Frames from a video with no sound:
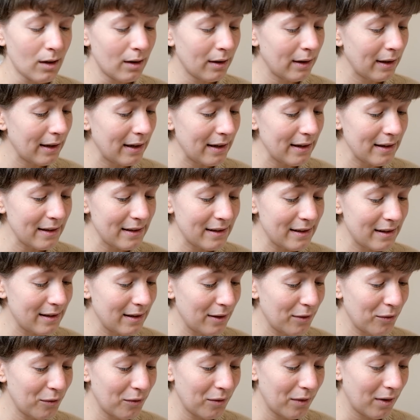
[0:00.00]

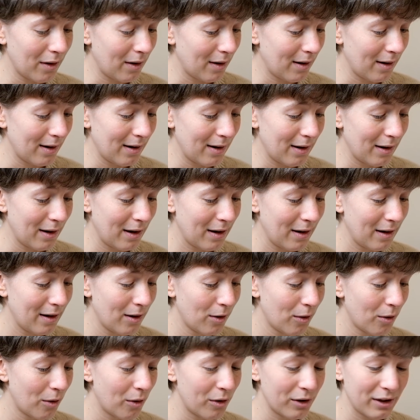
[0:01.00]
it's
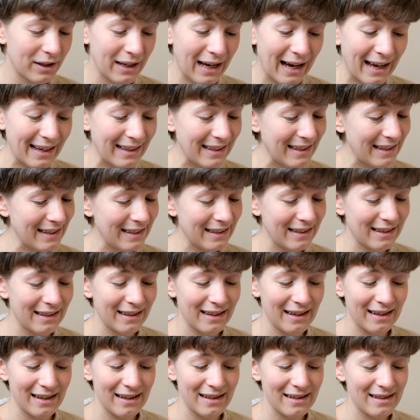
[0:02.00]

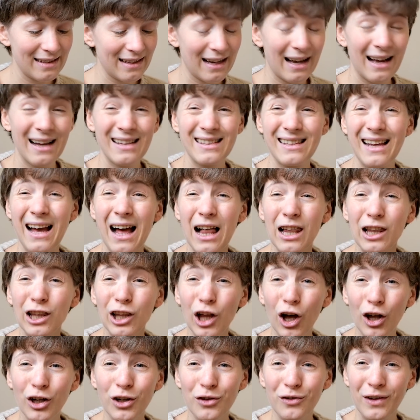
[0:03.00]
organic, it has a
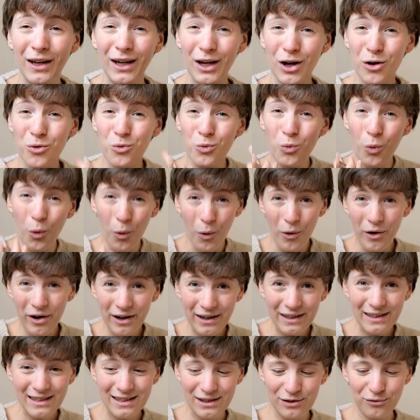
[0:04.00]
lot of like
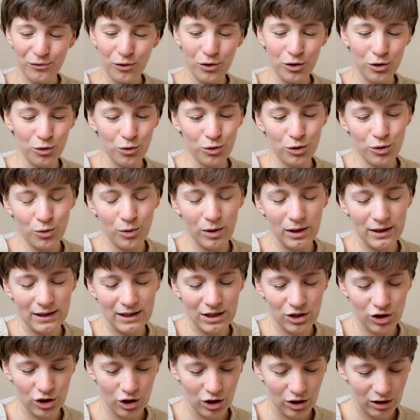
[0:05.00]
awards for good
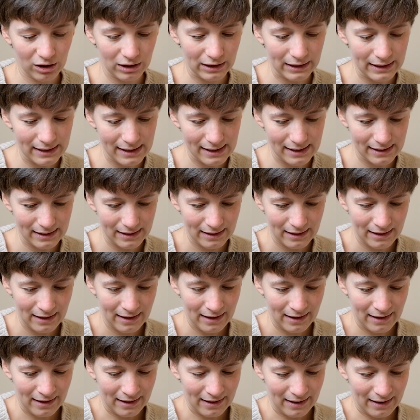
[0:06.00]
quality chocolate.
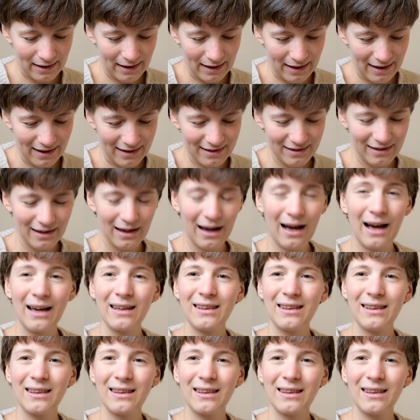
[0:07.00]
And I